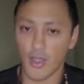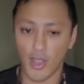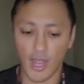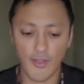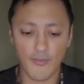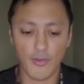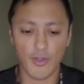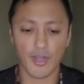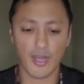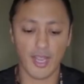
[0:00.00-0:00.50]

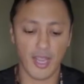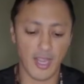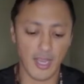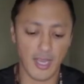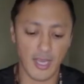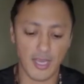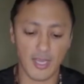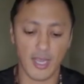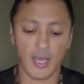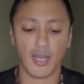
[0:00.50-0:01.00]
I've got
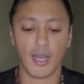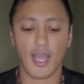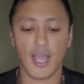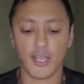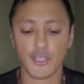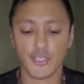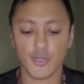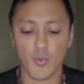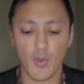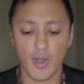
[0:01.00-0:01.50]
a
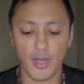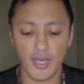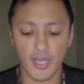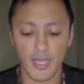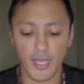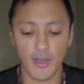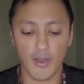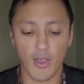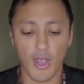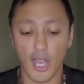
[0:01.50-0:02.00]
larger
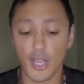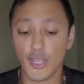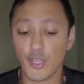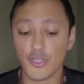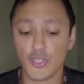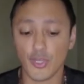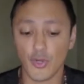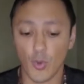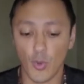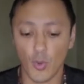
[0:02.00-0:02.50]
one here. I
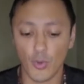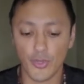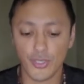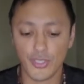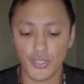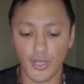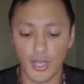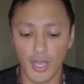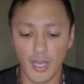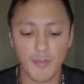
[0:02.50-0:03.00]
use it all
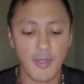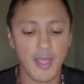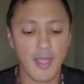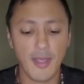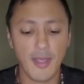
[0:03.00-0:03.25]
the time.